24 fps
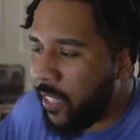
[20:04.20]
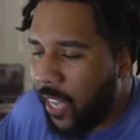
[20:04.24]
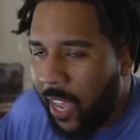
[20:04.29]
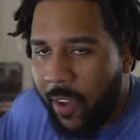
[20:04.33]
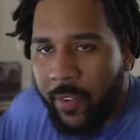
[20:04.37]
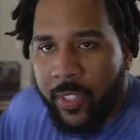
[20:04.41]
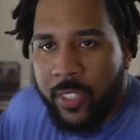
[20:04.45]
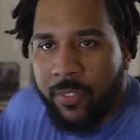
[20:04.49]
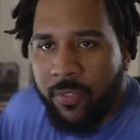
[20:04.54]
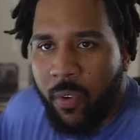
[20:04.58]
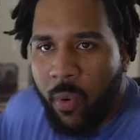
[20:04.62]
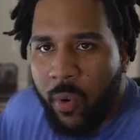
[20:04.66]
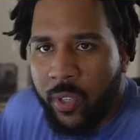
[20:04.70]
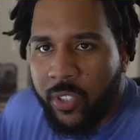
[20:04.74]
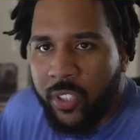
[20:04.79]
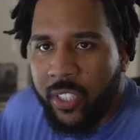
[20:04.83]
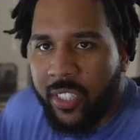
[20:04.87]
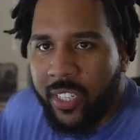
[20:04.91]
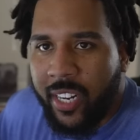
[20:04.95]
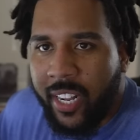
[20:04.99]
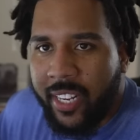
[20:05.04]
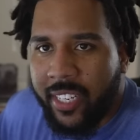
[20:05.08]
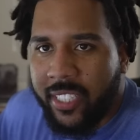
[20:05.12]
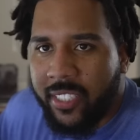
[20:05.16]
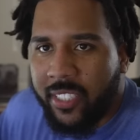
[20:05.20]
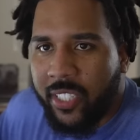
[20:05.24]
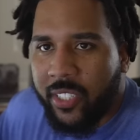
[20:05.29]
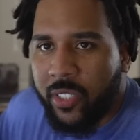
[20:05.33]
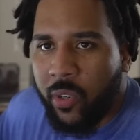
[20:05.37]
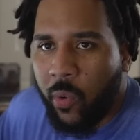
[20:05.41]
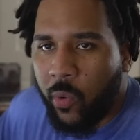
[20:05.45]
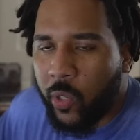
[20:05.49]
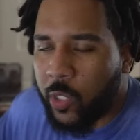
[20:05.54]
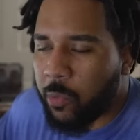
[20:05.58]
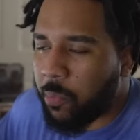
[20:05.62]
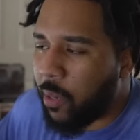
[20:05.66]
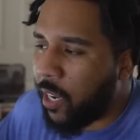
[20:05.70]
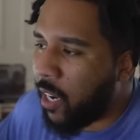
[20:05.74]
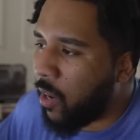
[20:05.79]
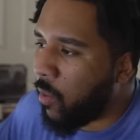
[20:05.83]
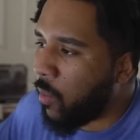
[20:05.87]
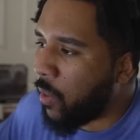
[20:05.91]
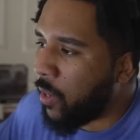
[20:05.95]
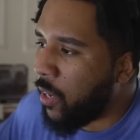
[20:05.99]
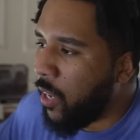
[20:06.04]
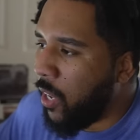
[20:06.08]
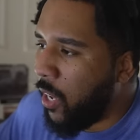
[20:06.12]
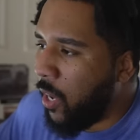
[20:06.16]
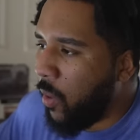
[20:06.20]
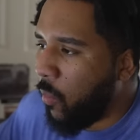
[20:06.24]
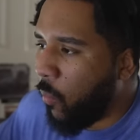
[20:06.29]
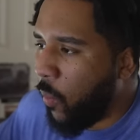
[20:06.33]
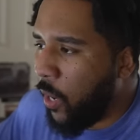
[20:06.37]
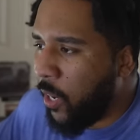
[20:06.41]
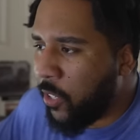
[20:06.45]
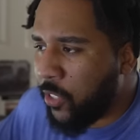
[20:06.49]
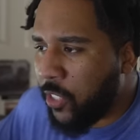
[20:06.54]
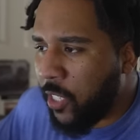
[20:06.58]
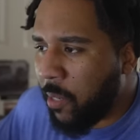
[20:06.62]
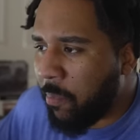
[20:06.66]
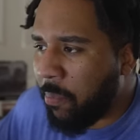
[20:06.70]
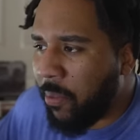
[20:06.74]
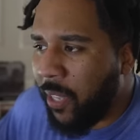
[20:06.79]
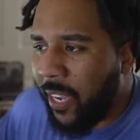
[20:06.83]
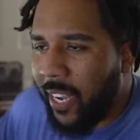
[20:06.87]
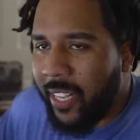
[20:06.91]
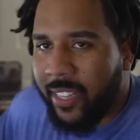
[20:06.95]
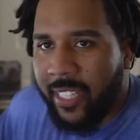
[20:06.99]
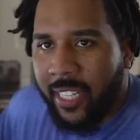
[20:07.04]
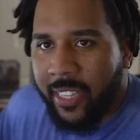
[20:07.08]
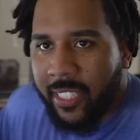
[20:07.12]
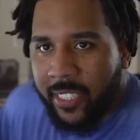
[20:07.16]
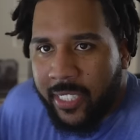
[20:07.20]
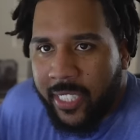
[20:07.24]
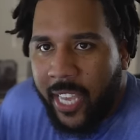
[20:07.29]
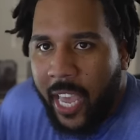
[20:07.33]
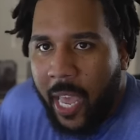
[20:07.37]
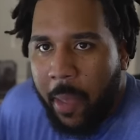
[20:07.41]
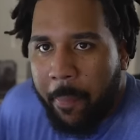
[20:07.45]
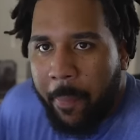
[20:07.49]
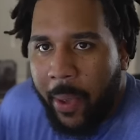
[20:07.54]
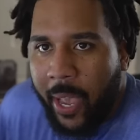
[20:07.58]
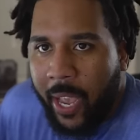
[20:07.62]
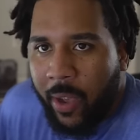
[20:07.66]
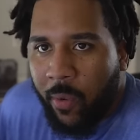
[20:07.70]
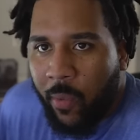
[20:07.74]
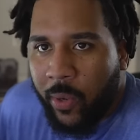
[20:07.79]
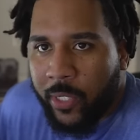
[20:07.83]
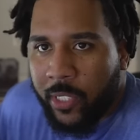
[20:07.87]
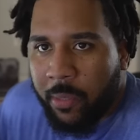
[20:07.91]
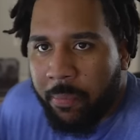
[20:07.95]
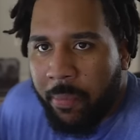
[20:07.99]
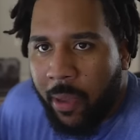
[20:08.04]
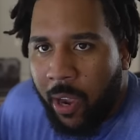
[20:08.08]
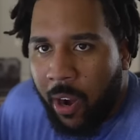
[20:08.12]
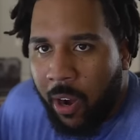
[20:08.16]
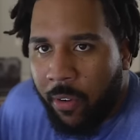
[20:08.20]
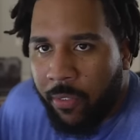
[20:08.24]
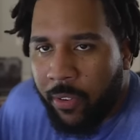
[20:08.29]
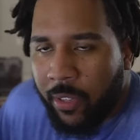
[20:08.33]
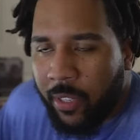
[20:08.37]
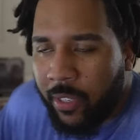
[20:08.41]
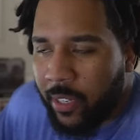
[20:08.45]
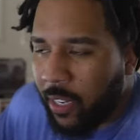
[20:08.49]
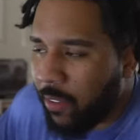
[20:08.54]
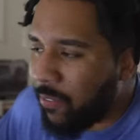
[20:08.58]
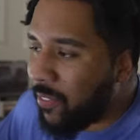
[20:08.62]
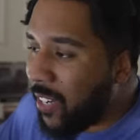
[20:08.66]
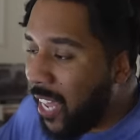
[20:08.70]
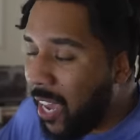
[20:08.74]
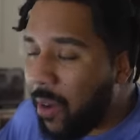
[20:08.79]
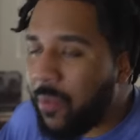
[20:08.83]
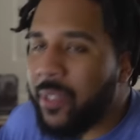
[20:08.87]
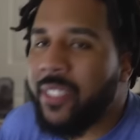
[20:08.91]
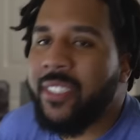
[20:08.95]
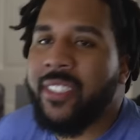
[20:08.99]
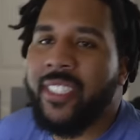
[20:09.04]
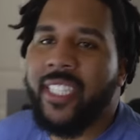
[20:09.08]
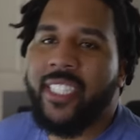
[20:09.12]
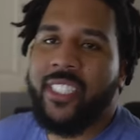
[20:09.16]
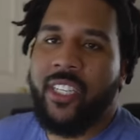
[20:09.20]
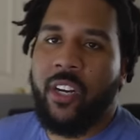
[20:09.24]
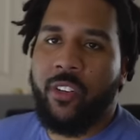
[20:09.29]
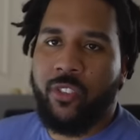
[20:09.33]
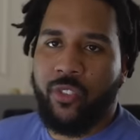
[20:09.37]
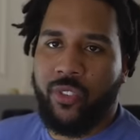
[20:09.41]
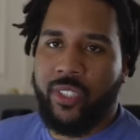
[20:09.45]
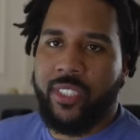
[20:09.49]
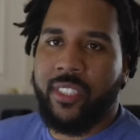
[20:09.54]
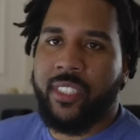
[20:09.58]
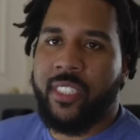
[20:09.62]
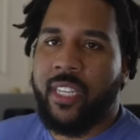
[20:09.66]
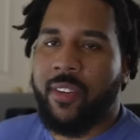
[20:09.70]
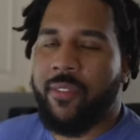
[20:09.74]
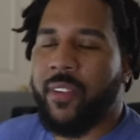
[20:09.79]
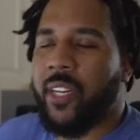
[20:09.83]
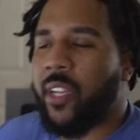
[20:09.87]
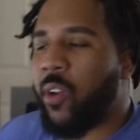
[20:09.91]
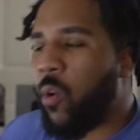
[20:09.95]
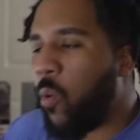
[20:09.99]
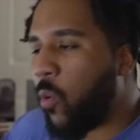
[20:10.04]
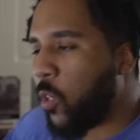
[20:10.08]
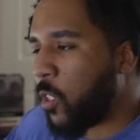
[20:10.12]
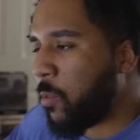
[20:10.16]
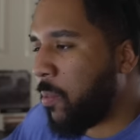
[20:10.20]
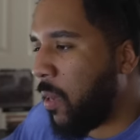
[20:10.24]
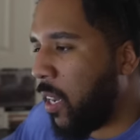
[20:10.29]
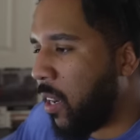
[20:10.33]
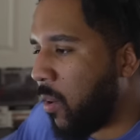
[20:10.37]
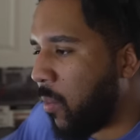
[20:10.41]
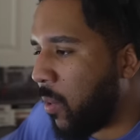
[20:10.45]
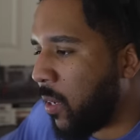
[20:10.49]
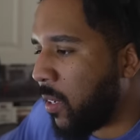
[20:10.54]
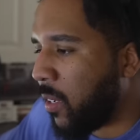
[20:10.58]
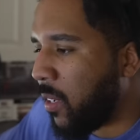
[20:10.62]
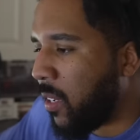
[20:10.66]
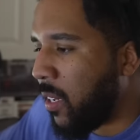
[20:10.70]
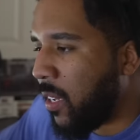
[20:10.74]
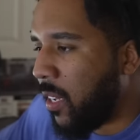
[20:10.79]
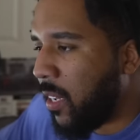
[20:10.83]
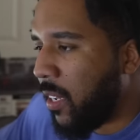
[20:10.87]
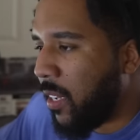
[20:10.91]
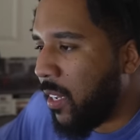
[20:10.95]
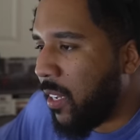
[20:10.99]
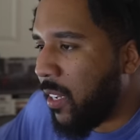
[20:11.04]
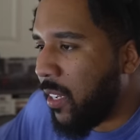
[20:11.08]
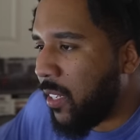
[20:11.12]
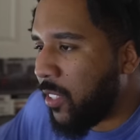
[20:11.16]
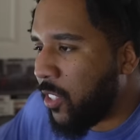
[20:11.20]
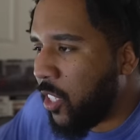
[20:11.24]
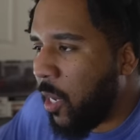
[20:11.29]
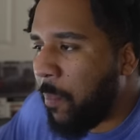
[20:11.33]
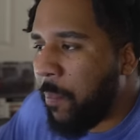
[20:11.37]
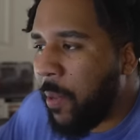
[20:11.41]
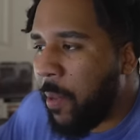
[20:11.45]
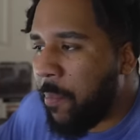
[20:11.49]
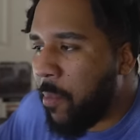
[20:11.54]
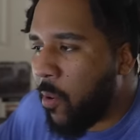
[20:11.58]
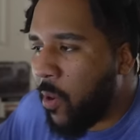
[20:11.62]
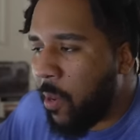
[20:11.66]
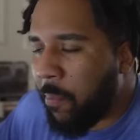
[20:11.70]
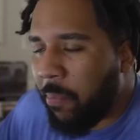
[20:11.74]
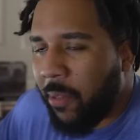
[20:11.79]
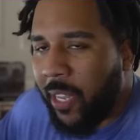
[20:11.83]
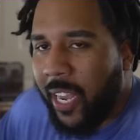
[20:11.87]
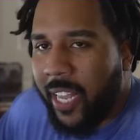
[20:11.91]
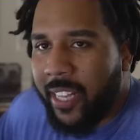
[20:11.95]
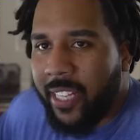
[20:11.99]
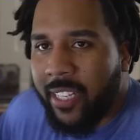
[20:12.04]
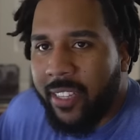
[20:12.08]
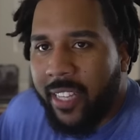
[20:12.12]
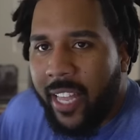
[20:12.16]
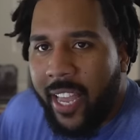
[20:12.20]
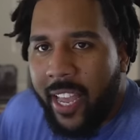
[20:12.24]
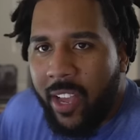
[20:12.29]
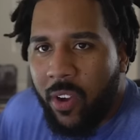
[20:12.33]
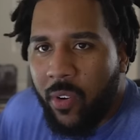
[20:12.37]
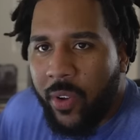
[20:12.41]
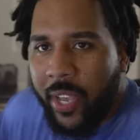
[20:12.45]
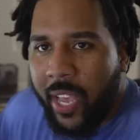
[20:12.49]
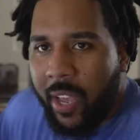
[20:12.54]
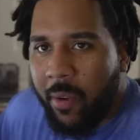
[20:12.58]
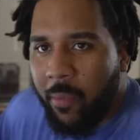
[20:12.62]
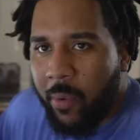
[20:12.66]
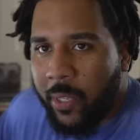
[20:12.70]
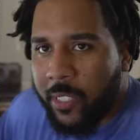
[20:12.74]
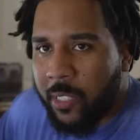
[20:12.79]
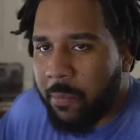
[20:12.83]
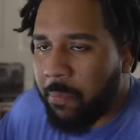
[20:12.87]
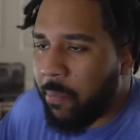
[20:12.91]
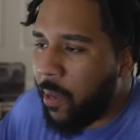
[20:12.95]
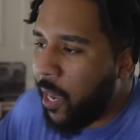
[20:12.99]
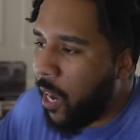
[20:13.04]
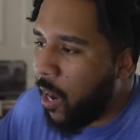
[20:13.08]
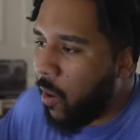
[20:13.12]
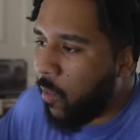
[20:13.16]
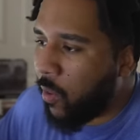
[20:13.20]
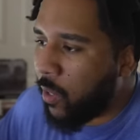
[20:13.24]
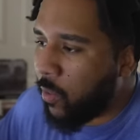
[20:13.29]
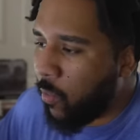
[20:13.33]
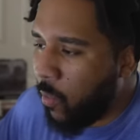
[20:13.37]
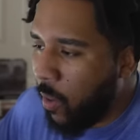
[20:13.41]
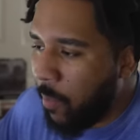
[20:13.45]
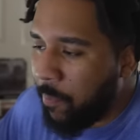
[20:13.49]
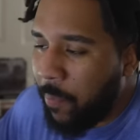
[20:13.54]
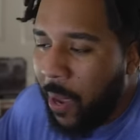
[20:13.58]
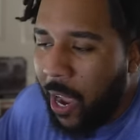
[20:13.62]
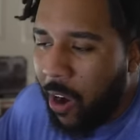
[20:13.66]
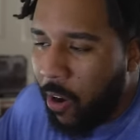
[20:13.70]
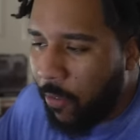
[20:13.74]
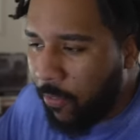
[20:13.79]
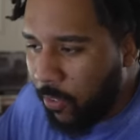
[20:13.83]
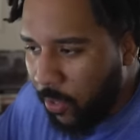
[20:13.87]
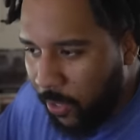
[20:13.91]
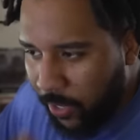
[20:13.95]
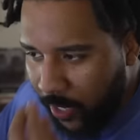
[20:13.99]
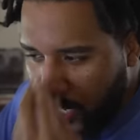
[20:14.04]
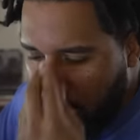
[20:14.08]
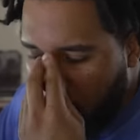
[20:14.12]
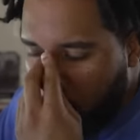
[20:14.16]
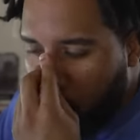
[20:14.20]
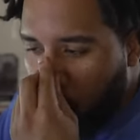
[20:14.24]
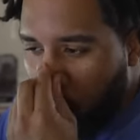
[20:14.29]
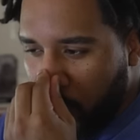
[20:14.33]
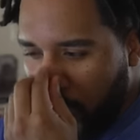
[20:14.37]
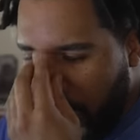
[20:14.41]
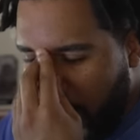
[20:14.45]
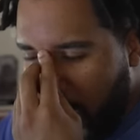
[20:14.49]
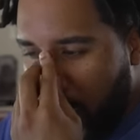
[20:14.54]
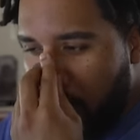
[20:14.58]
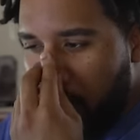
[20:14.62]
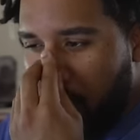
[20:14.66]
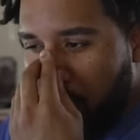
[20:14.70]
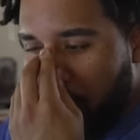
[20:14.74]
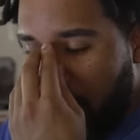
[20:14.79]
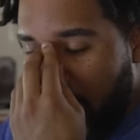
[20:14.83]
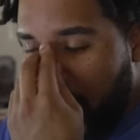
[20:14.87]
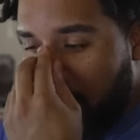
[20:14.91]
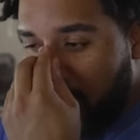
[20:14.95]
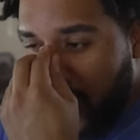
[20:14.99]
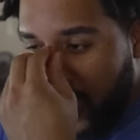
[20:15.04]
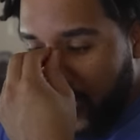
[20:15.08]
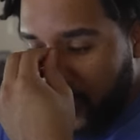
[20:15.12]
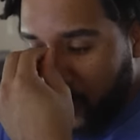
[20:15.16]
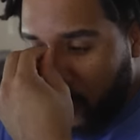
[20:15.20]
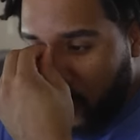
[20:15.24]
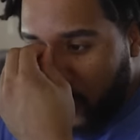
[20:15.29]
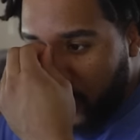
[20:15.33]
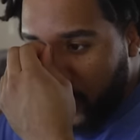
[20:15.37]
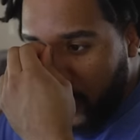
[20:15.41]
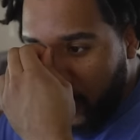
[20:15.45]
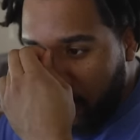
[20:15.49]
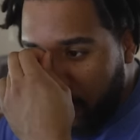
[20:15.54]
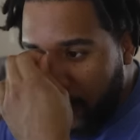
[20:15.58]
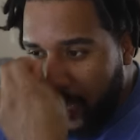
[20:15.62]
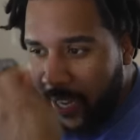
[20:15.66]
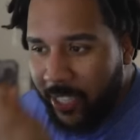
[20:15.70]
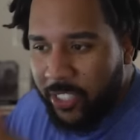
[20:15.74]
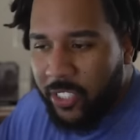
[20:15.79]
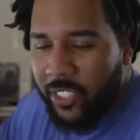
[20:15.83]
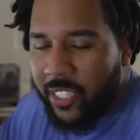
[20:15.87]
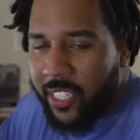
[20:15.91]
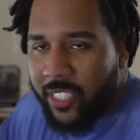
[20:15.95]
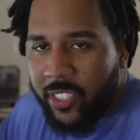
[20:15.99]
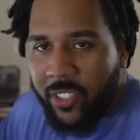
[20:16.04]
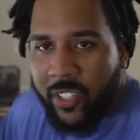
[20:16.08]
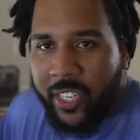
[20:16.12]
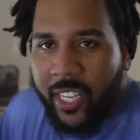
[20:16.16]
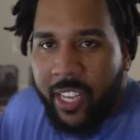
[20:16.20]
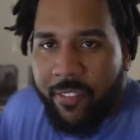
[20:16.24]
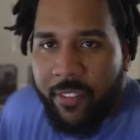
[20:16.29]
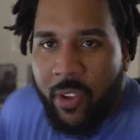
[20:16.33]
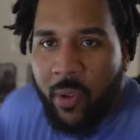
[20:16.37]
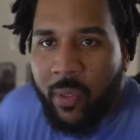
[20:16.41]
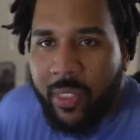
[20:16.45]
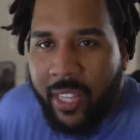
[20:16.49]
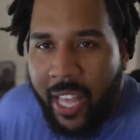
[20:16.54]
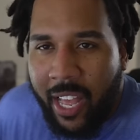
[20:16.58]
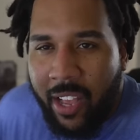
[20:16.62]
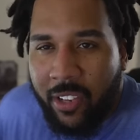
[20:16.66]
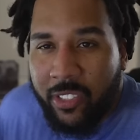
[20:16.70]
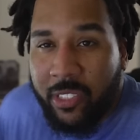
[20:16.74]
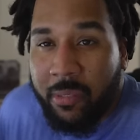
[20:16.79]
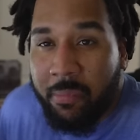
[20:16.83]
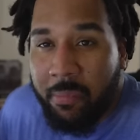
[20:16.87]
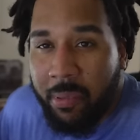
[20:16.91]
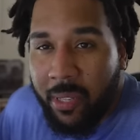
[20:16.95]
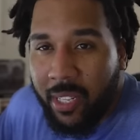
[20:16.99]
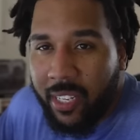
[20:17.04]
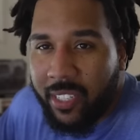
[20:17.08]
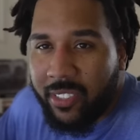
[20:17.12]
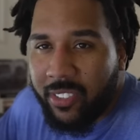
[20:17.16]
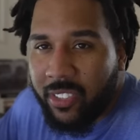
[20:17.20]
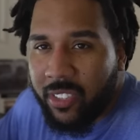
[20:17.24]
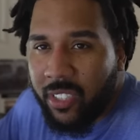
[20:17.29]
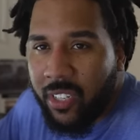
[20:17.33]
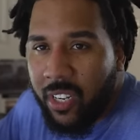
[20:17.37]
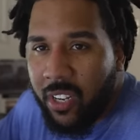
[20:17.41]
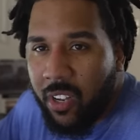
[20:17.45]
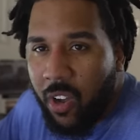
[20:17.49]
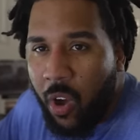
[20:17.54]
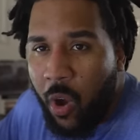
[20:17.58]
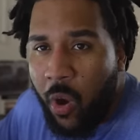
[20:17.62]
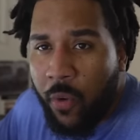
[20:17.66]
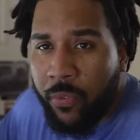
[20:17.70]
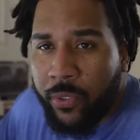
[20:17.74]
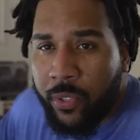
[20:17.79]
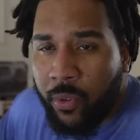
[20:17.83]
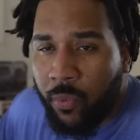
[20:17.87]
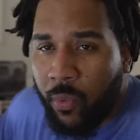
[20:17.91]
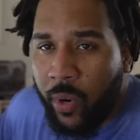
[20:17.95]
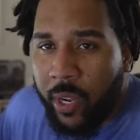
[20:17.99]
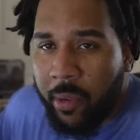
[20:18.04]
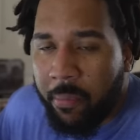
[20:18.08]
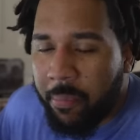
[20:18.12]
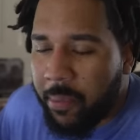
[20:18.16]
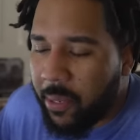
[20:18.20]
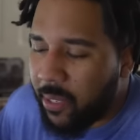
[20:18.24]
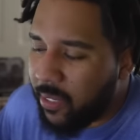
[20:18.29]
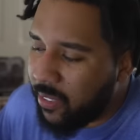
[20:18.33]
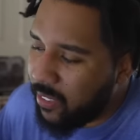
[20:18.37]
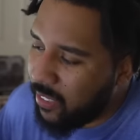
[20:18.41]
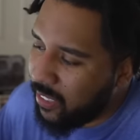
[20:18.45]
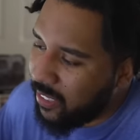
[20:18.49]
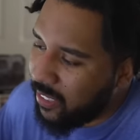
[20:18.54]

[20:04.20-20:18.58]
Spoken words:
Now it's 496 horsepower. We used to complain that the Scatpack wasn't powerful enough. Now it's 670 horsepower. Some people complain that the Hellcat wasn't powerful enough. Well, now you got an SRT Banshee that's going to give you 1,000 plus off the rip.